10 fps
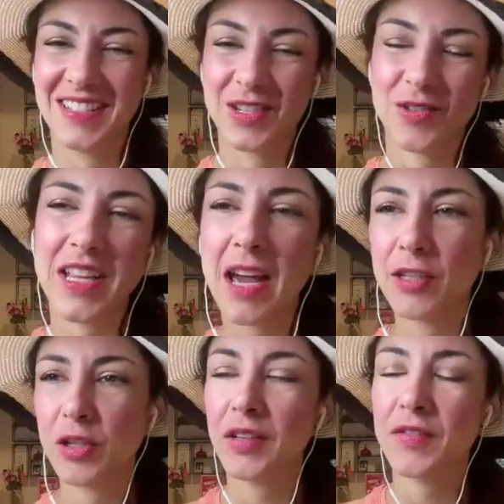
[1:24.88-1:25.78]
Destroyed. Yeah,
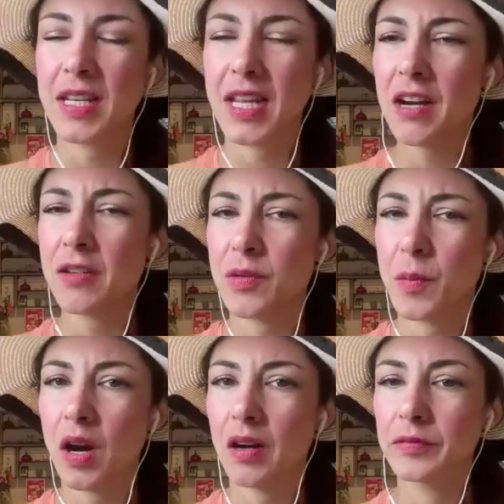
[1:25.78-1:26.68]
but you leave today or
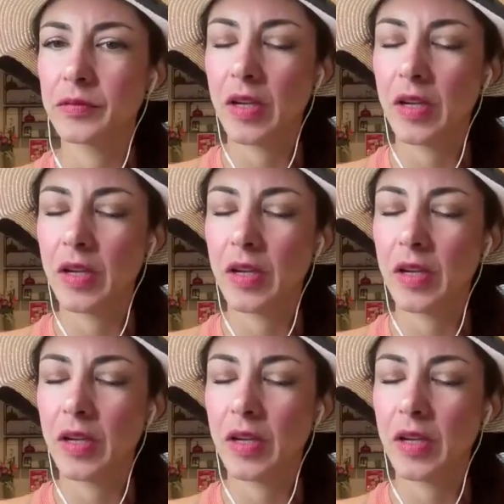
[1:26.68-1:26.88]
tomorrow?